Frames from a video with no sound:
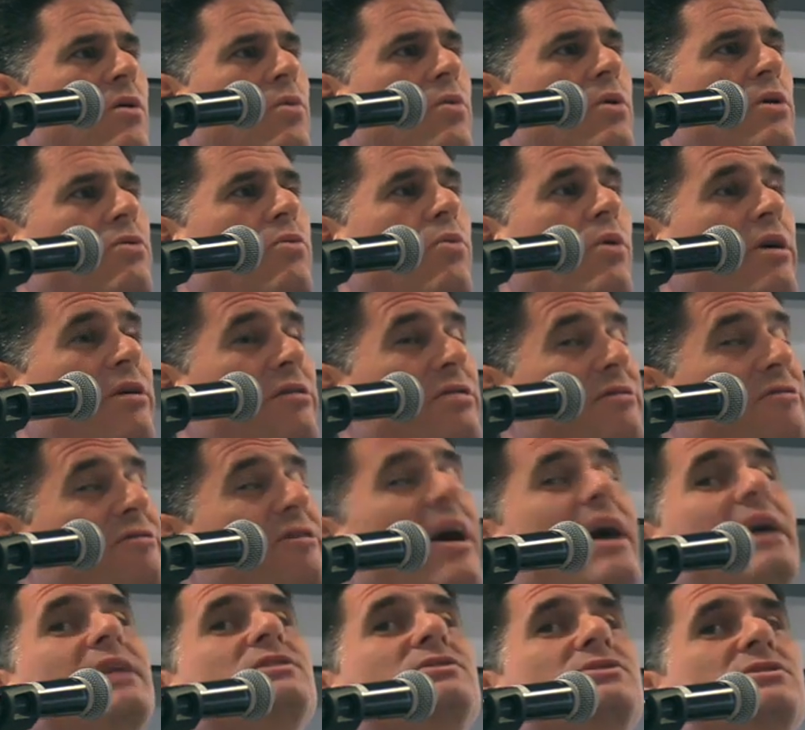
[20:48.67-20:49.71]
with one of the
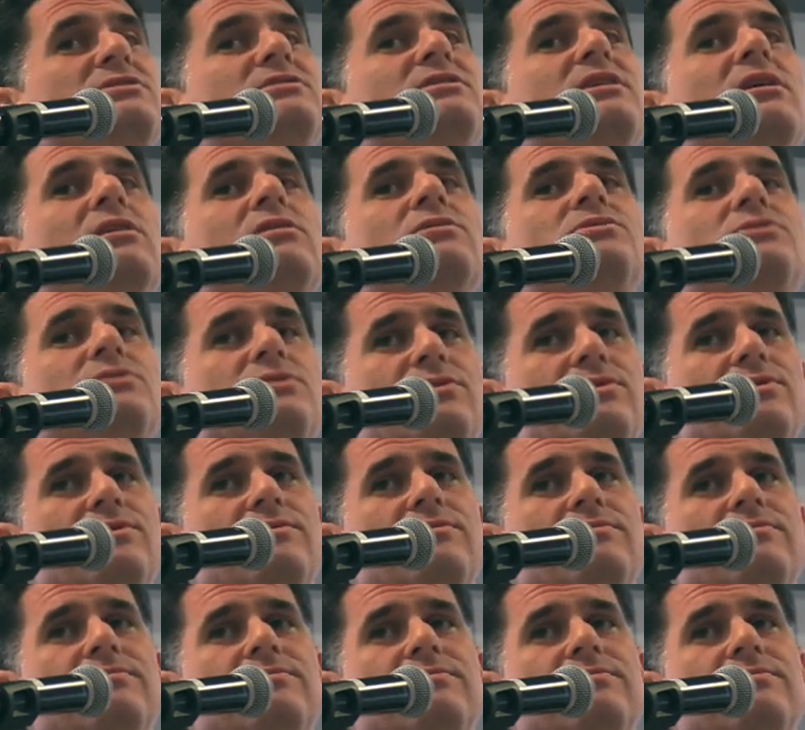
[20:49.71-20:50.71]
finest intelligence